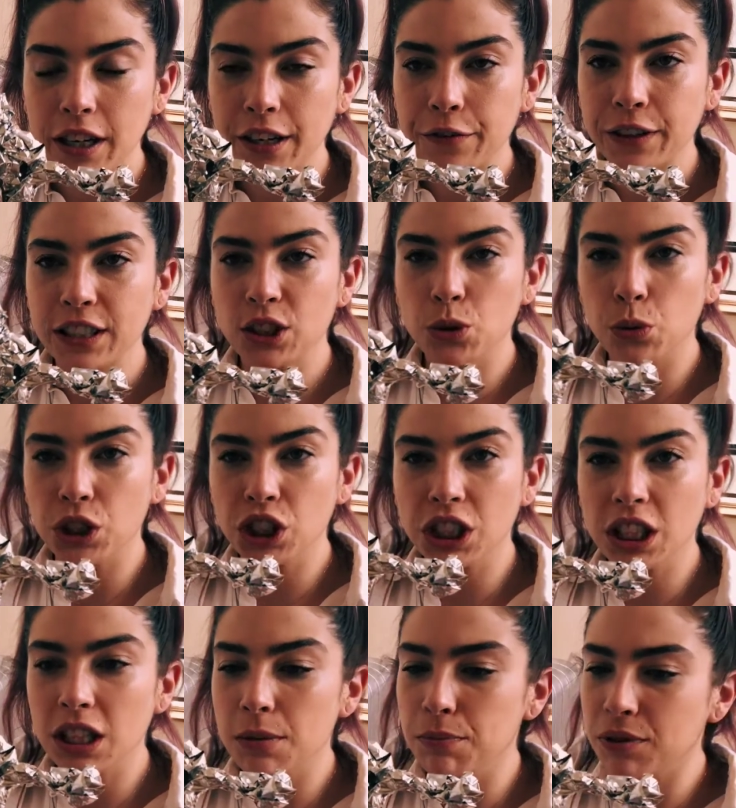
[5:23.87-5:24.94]
If I squish it
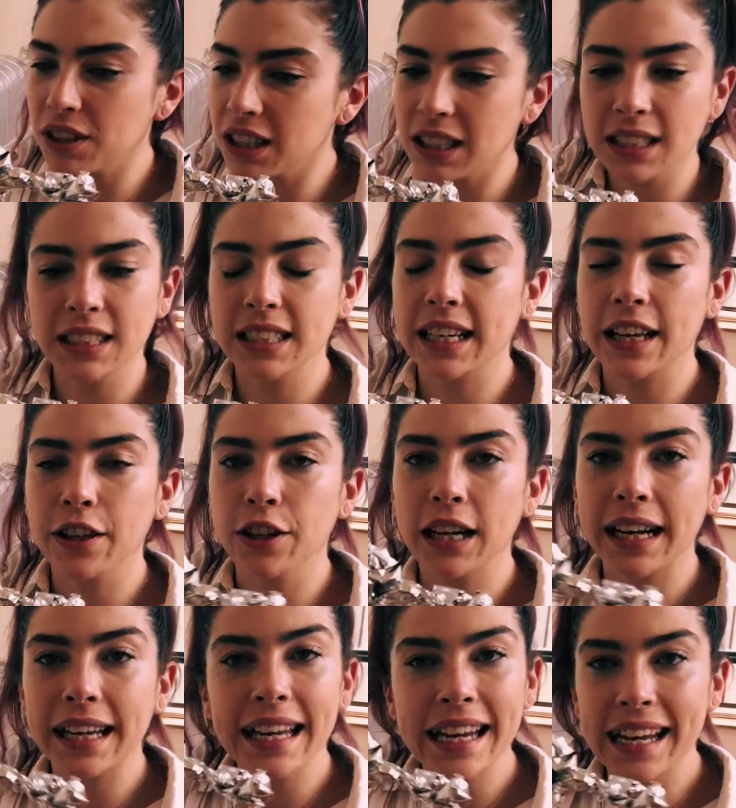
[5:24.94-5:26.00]
completely together, I
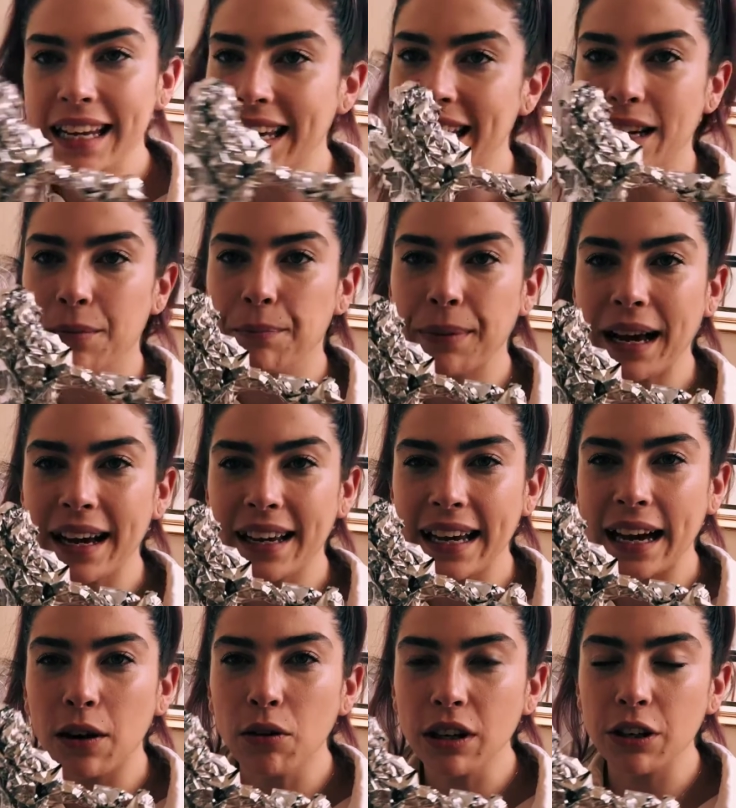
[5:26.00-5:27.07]
can't get it back out.